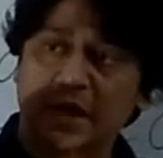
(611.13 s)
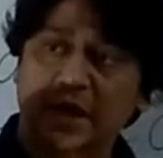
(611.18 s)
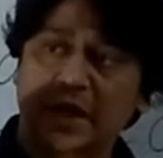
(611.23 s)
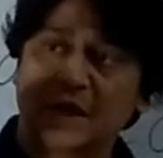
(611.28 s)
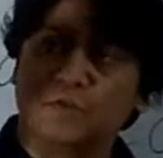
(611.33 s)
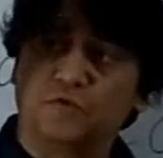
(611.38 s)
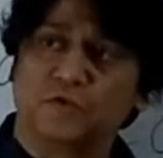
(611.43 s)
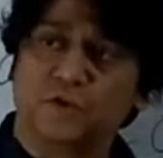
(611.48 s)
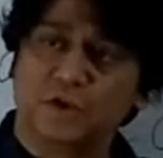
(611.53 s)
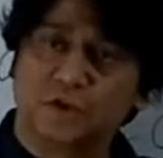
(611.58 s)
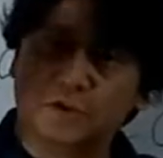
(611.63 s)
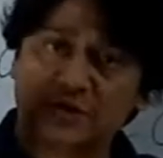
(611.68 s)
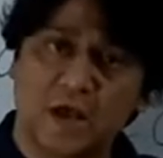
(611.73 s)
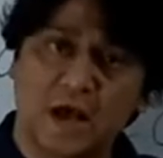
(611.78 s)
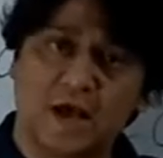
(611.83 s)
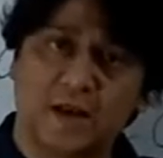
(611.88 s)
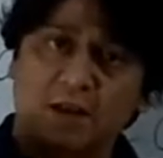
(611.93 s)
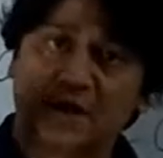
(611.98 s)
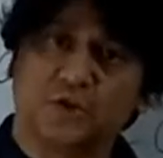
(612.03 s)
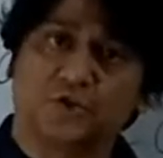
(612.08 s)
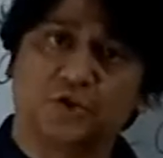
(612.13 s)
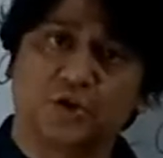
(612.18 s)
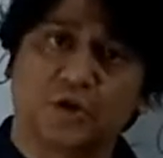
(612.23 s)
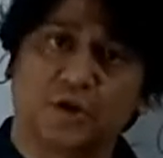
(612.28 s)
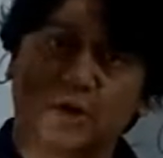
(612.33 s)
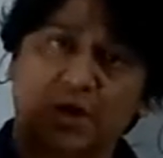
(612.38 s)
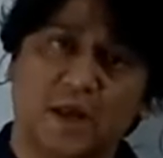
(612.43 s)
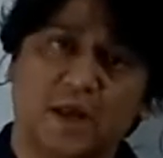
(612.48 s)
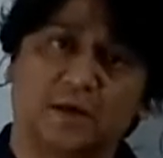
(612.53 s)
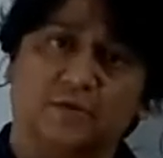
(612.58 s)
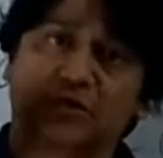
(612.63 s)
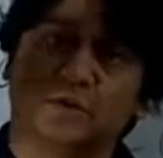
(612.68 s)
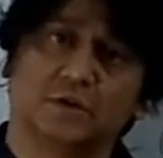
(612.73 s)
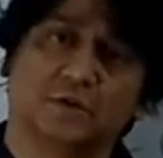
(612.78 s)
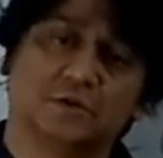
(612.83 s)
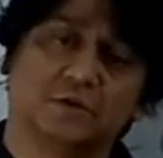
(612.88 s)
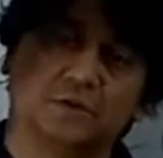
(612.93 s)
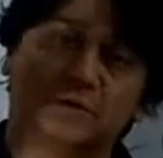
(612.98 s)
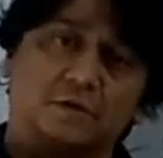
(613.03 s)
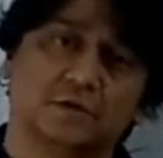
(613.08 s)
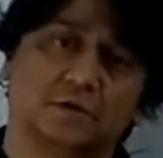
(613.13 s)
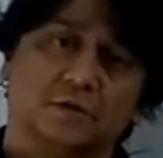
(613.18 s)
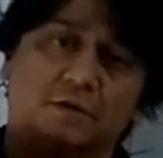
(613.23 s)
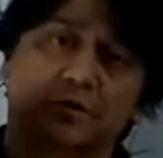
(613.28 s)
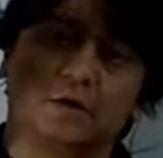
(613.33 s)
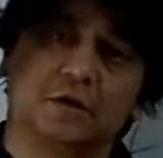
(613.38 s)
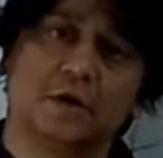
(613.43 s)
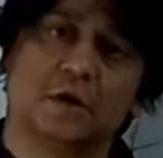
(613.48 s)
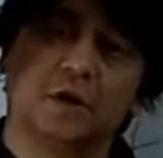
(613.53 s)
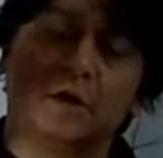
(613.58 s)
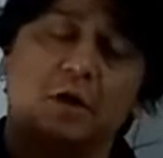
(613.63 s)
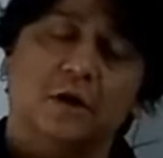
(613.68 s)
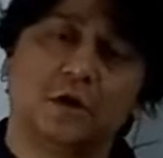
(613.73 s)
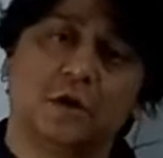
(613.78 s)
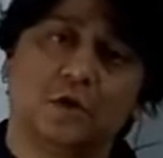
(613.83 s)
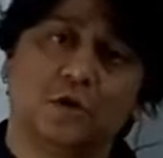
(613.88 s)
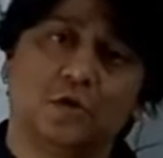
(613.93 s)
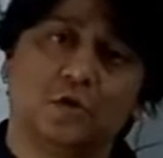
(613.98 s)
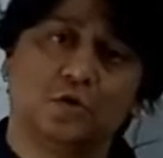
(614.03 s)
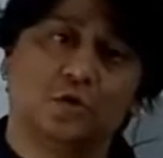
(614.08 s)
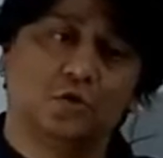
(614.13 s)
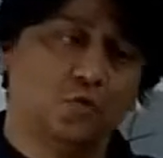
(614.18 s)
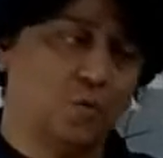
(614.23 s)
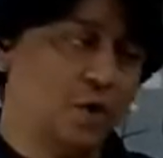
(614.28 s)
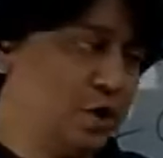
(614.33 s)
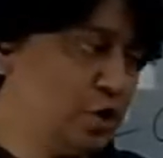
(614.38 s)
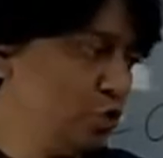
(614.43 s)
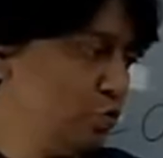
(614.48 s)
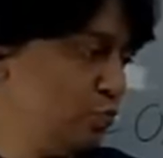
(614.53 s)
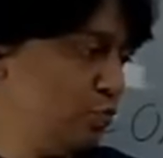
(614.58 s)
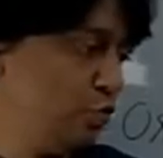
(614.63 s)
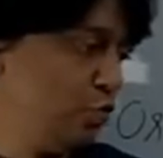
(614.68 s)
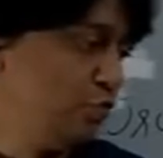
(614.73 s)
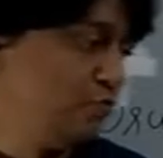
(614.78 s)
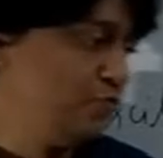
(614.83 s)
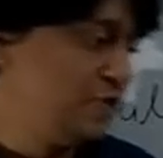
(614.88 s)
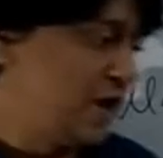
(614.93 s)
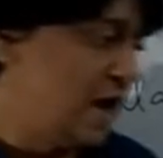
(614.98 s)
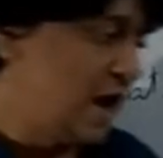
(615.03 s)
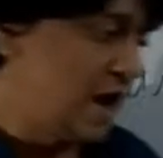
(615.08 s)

in this direction like this. When you move